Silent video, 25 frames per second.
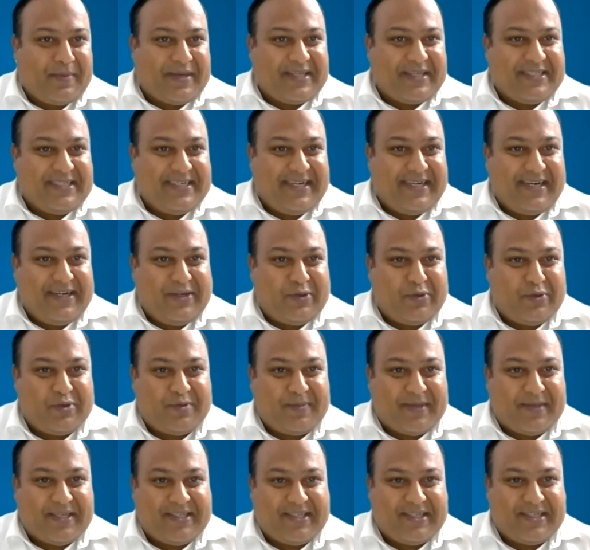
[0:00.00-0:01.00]
President
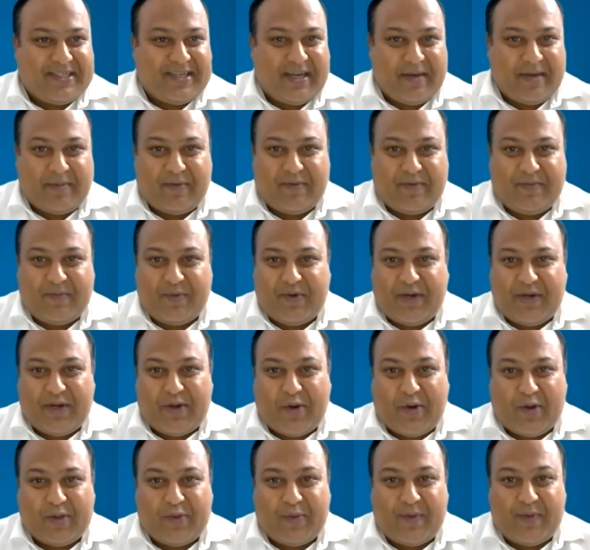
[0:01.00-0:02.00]
Toastmasters Club of Pune
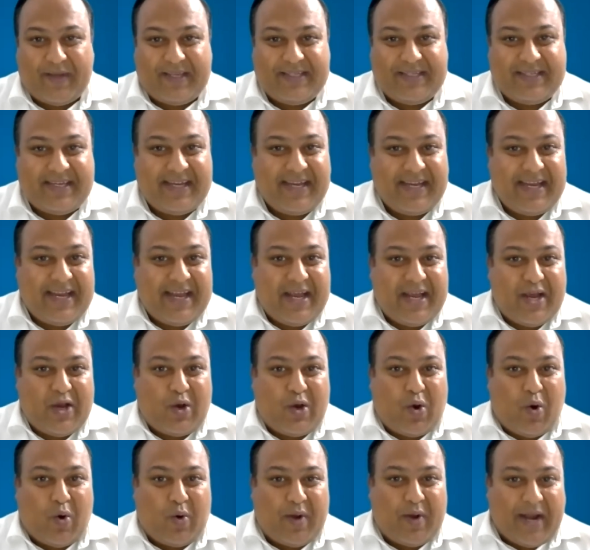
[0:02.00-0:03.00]
Northwest.
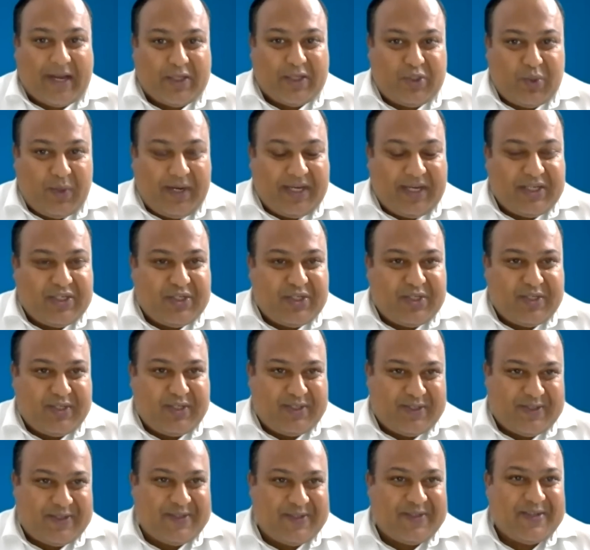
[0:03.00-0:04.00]

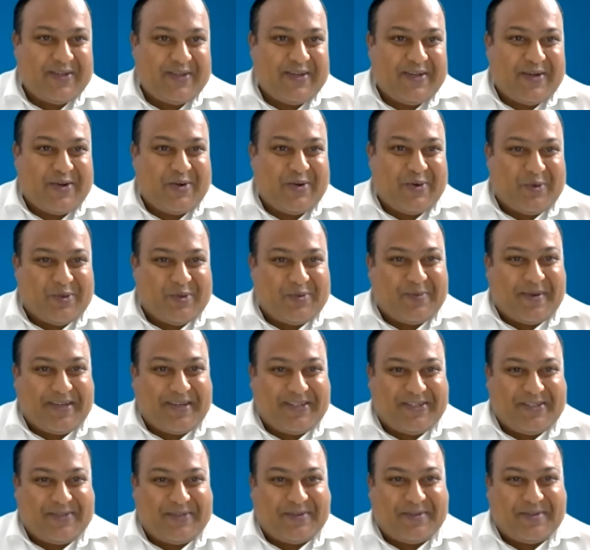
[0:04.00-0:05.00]
Congratulations,
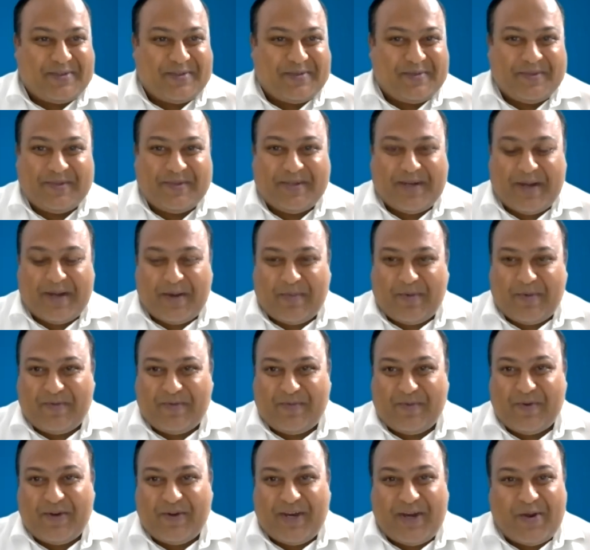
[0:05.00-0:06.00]
Toastmaster Club
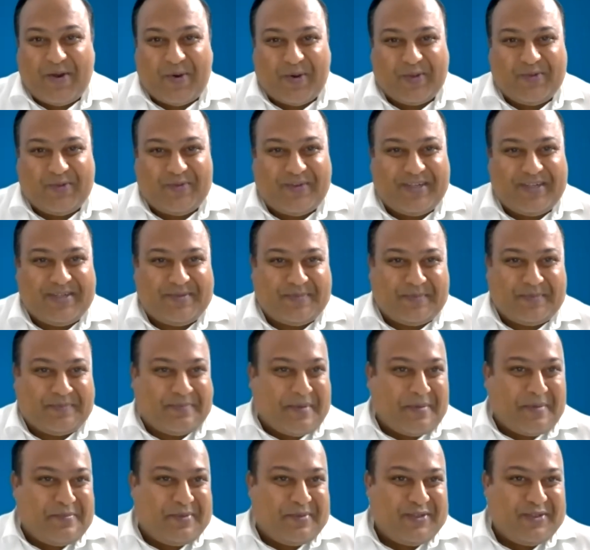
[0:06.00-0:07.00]
of Pune Northwest
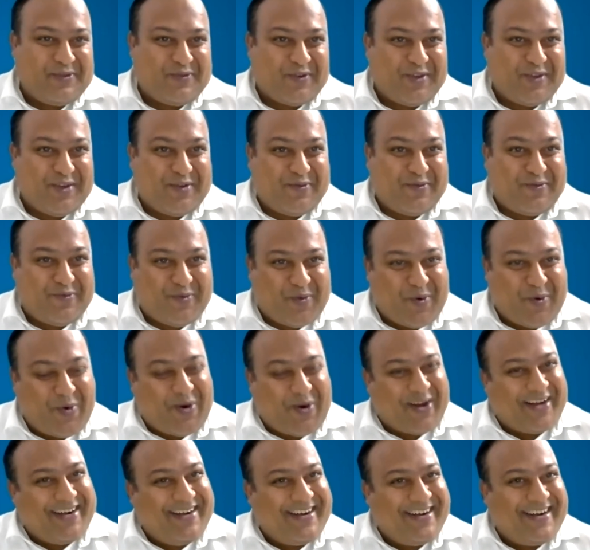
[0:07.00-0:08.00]
members, for the
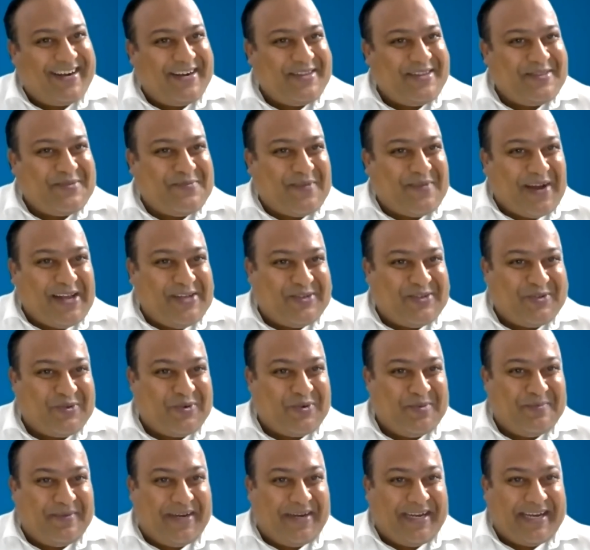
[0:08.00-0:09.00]
400th
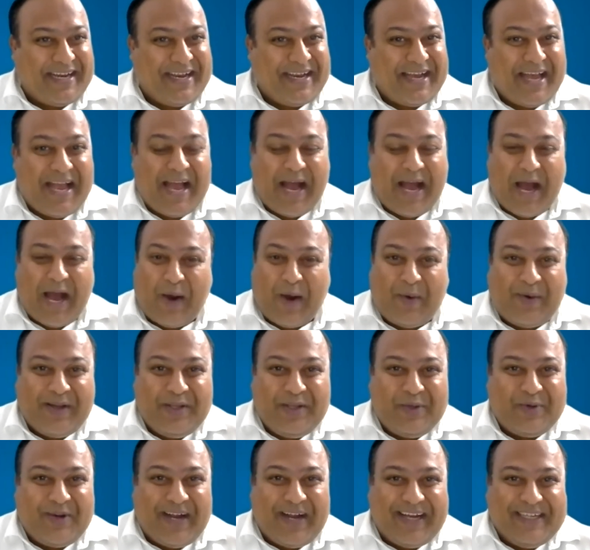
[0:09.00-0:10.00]
milestone meeting. How are
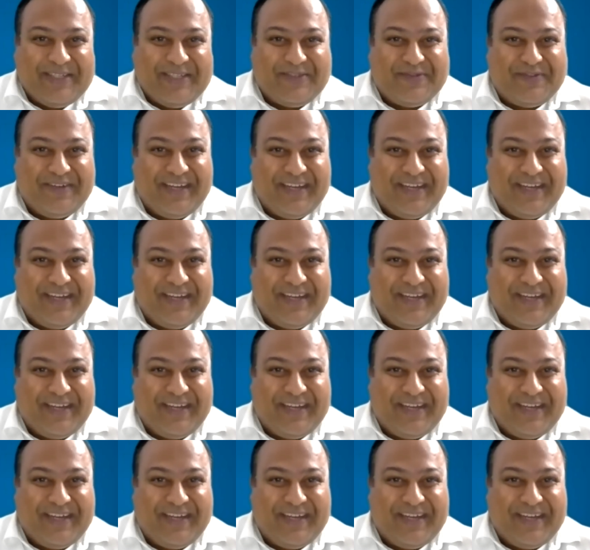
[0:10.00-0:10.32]
you guys